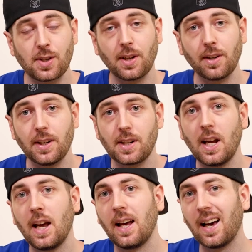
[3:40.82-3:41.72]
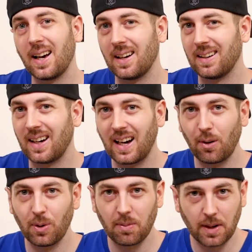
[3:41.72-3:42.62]
series. Uh, I
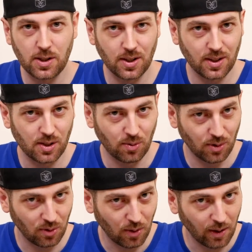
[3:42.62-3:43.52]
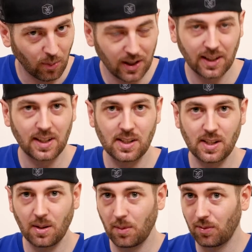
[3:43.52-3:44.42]
would imagine this will do quite well against
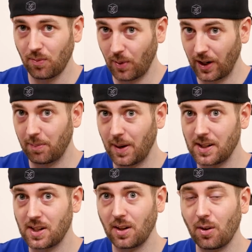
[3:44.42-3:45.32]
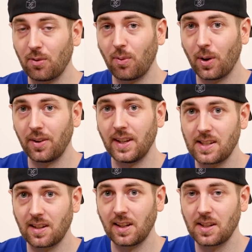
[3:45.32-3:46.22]
them if we're basing it off what
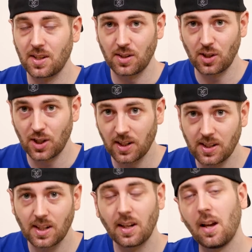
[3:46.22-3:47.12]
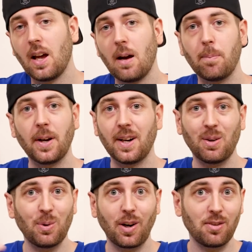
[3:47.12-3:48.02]
these leaks are suggesting, but I uh,
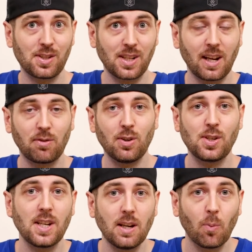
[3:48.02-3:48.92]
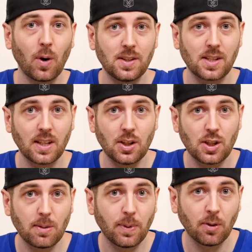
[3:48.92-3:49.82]
will obviously have to see once the
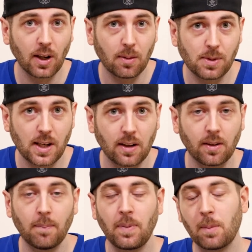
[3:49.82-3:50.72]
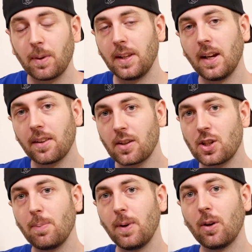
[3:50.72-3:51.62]
GPU comes out. But the other
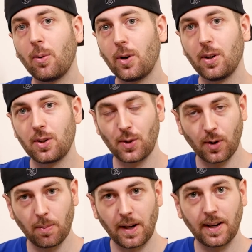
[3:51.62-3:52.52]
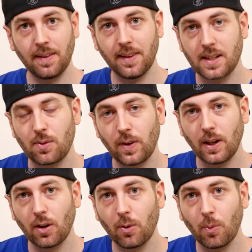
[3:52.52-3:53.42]
GPU I wanted to talk about in this
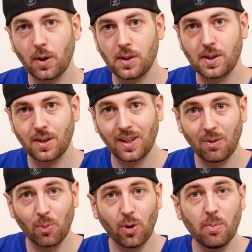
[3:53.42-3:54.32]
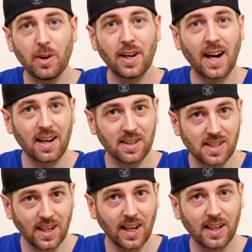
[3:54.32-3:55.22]
video was the rumored
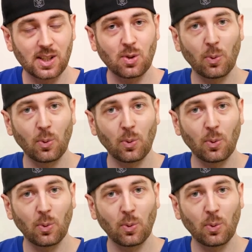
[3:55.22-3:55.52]
RTX